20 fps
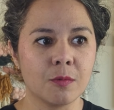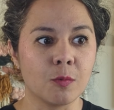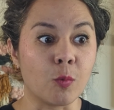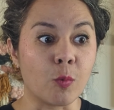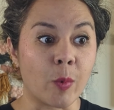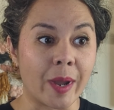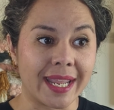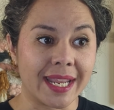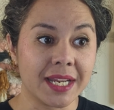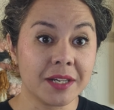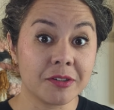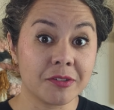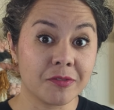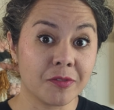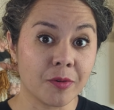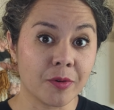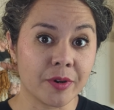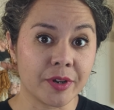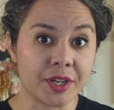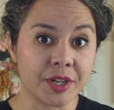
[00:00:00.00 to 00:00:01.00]
wait
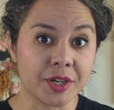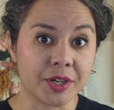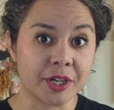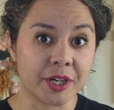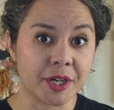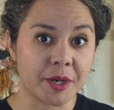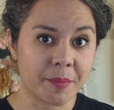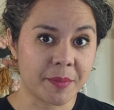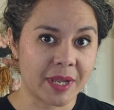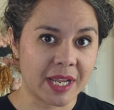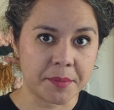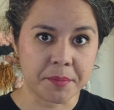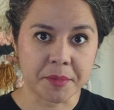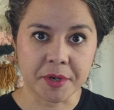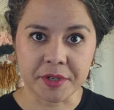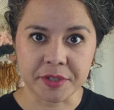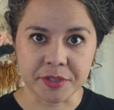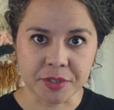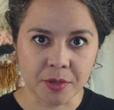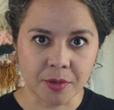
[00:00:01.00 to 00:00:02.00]
for your
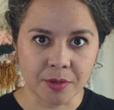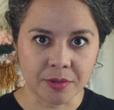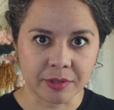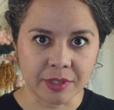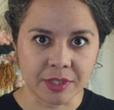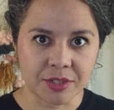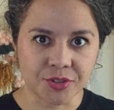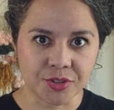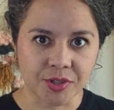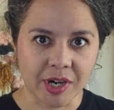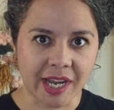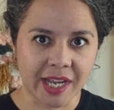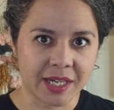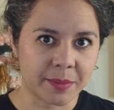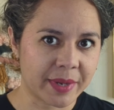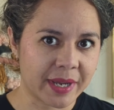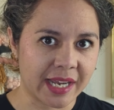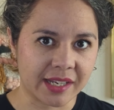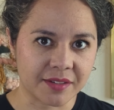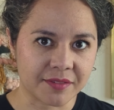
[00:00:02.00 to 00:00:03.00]
paper to totally dry
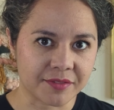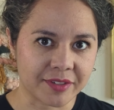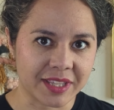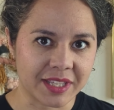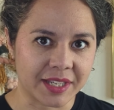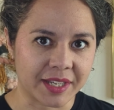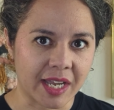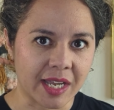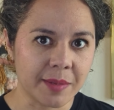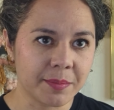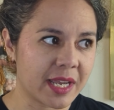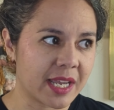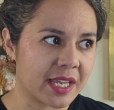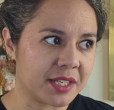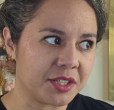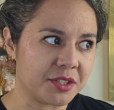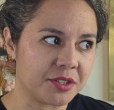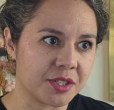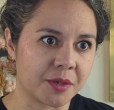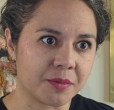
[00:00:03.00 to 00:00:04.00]
to pack everything up,
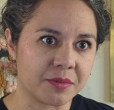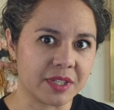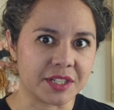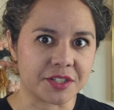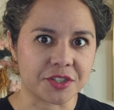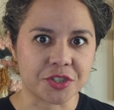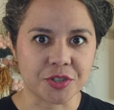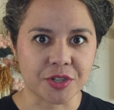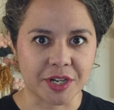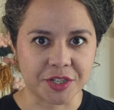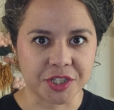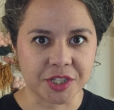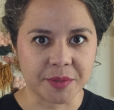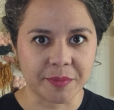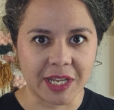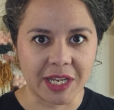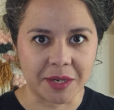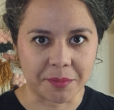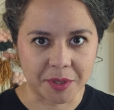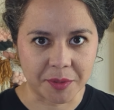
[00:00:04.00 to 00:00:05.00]
and you don't need to stretch your
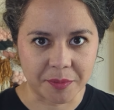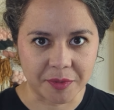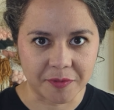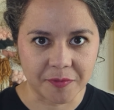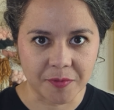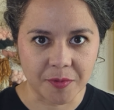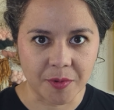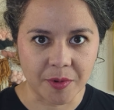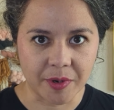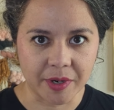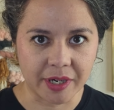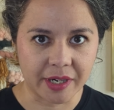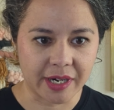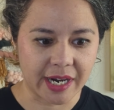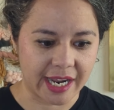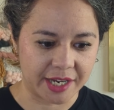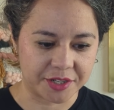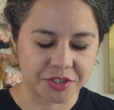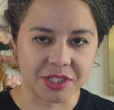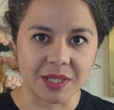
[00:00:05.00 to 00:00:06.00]
paper before
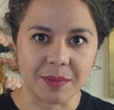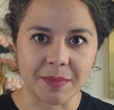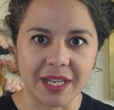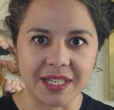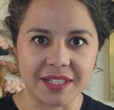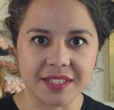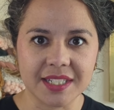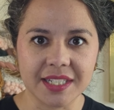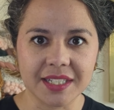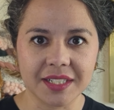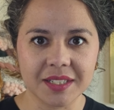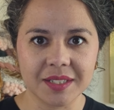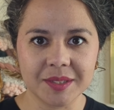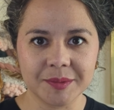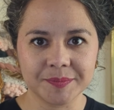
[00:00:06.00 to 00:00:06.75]
actually painting.